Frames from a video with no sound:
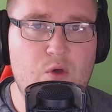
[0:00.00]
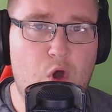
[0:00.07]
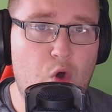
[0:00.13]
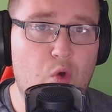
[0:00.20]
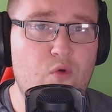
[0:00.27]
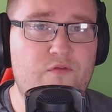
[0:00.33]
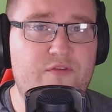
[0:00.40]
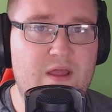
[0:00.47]

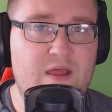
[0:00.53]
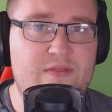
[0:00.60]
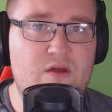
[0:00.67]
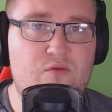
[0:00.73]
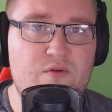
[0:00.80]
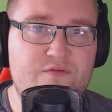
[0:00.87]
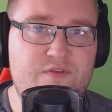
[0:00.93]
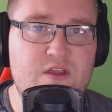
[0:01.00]
Hopefully, they'll
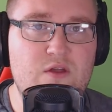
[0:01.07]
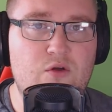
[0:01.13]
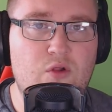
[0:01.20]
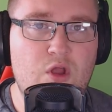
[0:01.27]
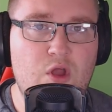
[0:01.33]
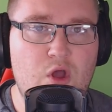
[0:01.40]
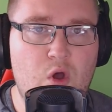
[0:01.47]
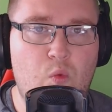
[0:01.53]
reveal
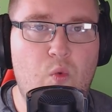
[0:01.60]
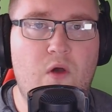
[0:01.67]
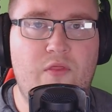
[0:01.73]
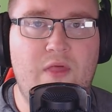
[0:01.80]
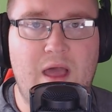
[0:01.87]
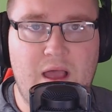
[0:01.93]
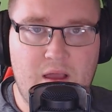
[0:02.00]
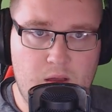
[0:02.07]
what
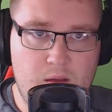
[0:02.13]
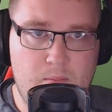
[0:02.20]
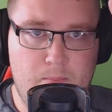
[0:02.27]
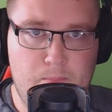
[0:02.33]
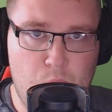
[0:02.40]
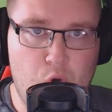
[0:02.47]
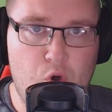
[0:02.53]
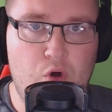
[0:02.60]
that
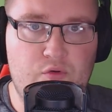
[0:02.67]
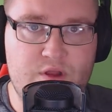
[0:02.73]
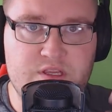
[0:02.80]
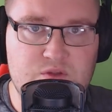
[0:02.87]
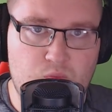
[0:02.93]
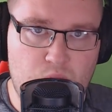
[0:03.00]
more is,